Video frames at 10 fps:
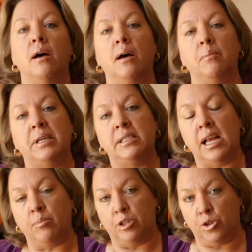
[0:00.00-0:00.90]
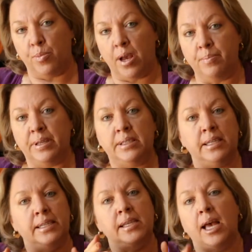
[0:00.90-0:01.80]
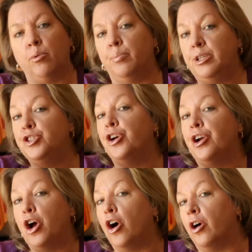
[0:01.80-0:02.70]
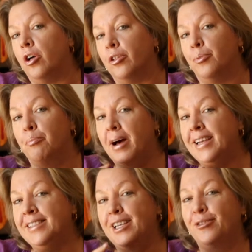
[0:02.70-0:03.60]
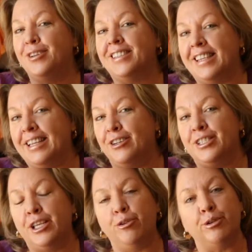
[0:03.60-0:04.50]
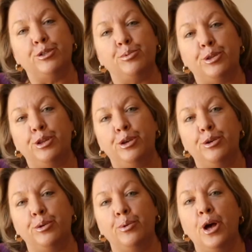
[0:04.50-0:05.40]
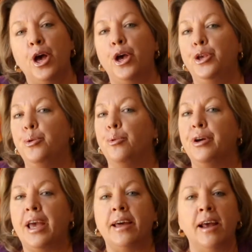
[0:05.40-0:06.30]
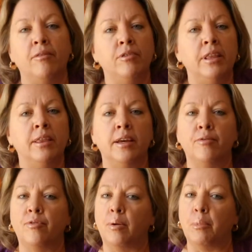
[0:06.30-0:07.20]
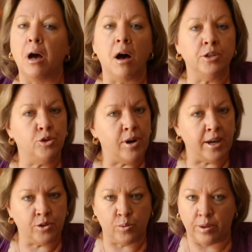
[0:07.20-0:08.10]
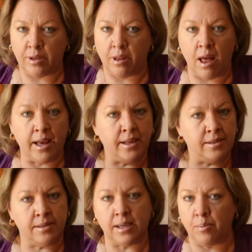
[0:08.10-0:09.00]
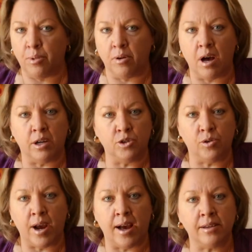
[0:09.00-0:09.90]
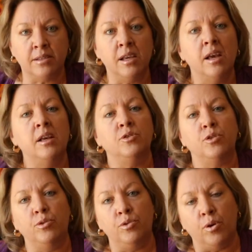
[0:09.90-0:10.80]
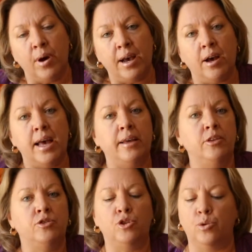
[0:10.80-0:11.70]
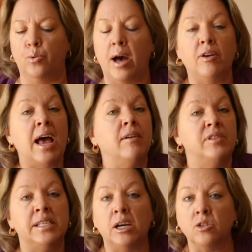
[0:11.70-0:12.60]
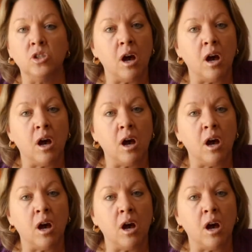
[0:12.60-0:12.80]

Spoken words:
establish my business, I will be sharing all my secrets and their secrets with you. You will get everything from contracts with clients, sample contracts, so you know how to have sales